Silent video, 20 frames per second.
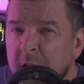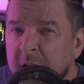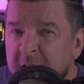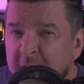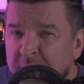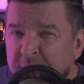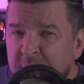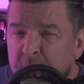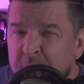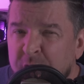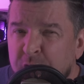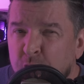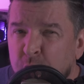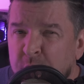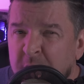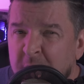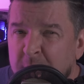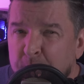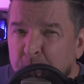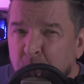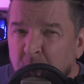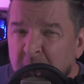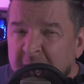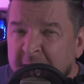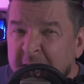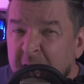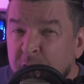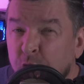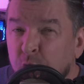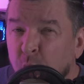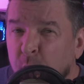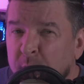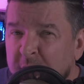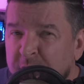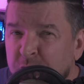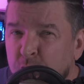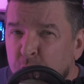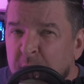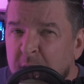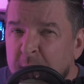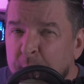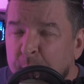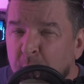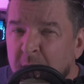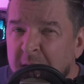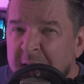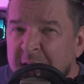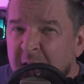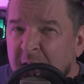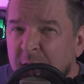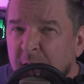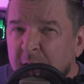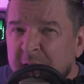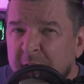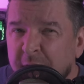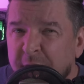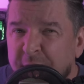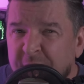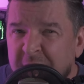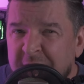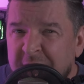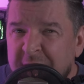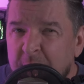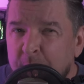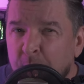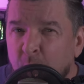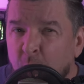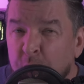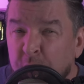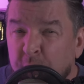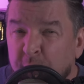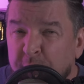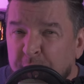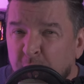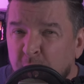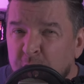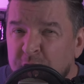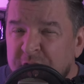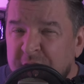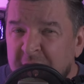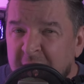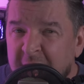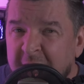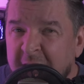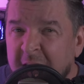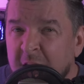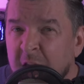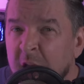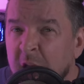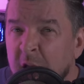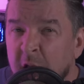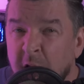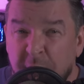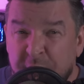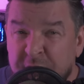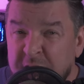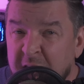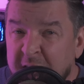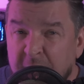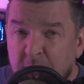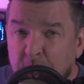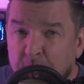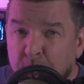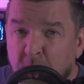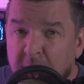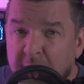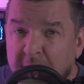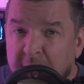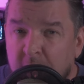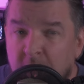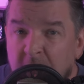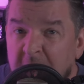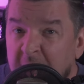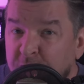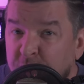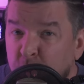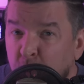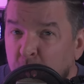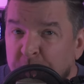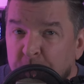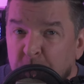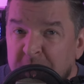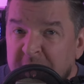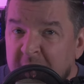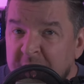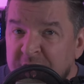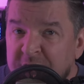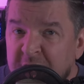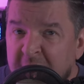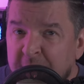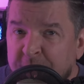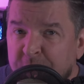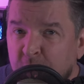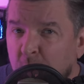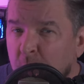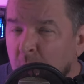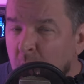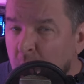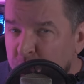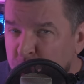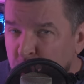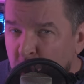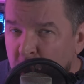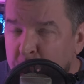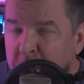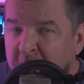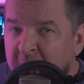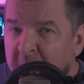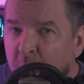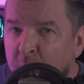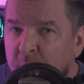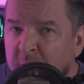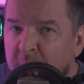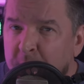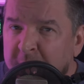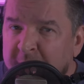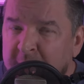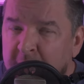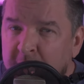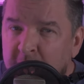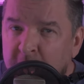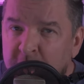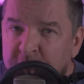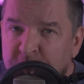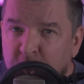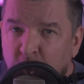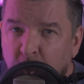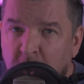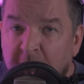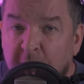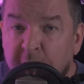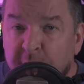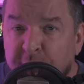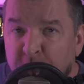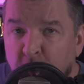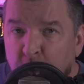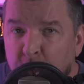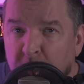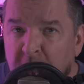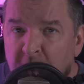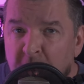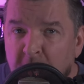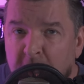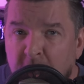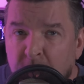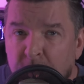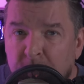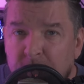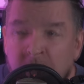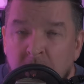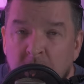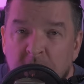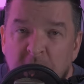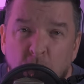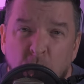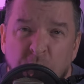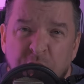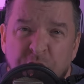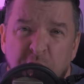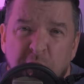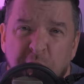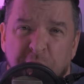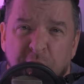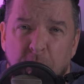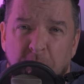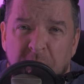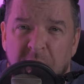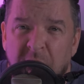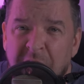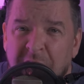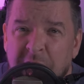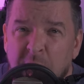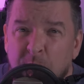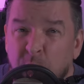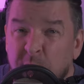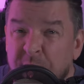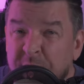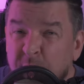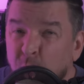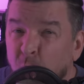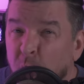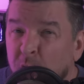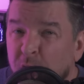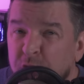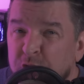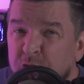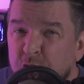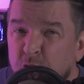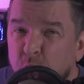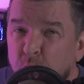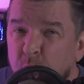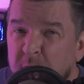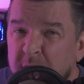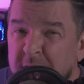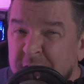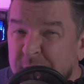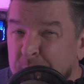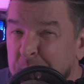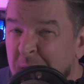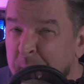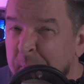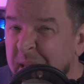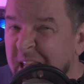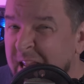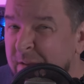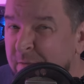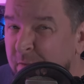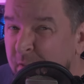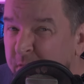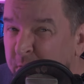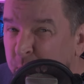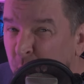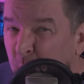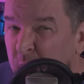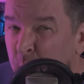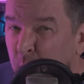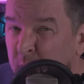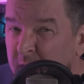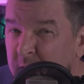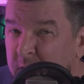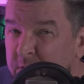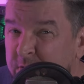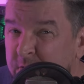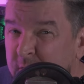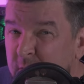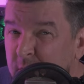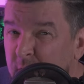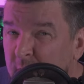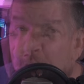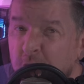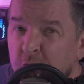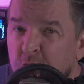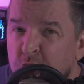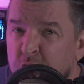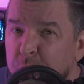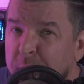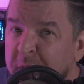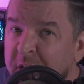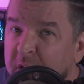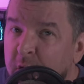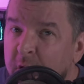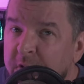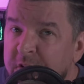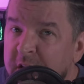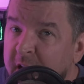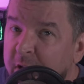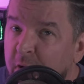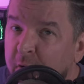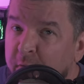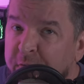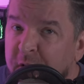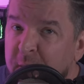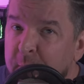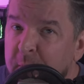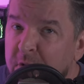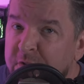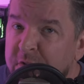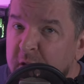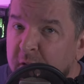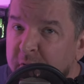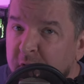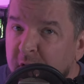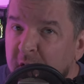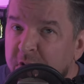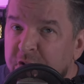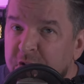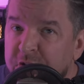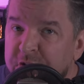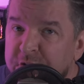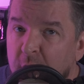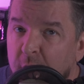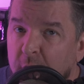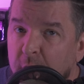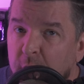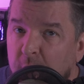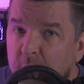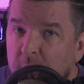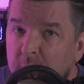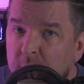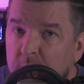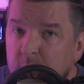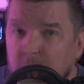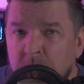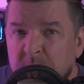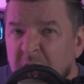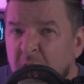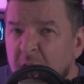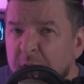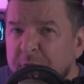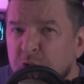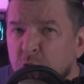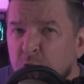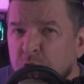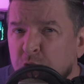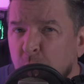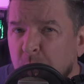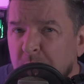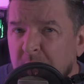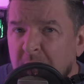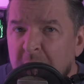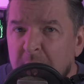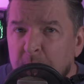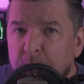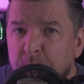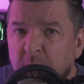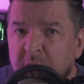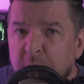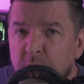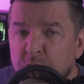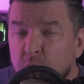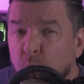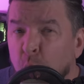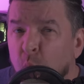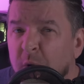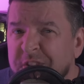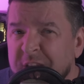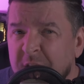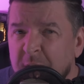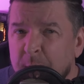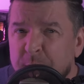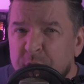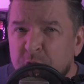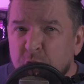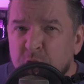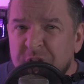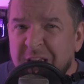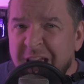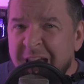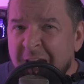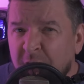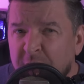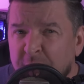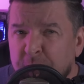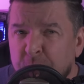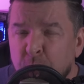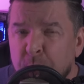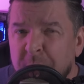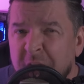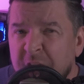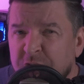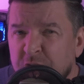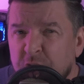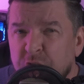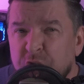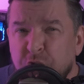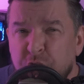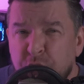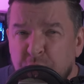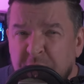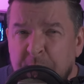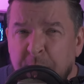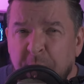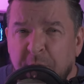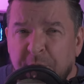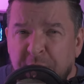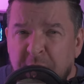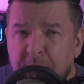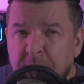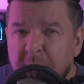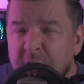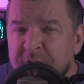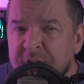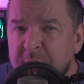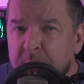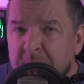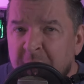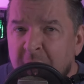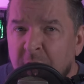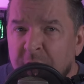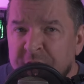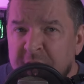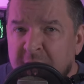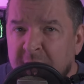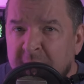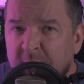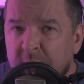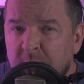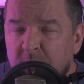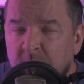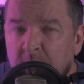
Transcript: give them a 2-day break, and during that 2-day break, I like to feed them on their first day of taking a break. And 2 or 3 days after, I'll try pairing them again until I confirm a lockup. Now, once you confirm a lockup within 1 or 2 weeks, maybe even 3 weeks, you should be good to hit your female's ovulation cycle. Now, I've talked to a lot of breeders on what temperatures out of brumation should you keep your females and males at.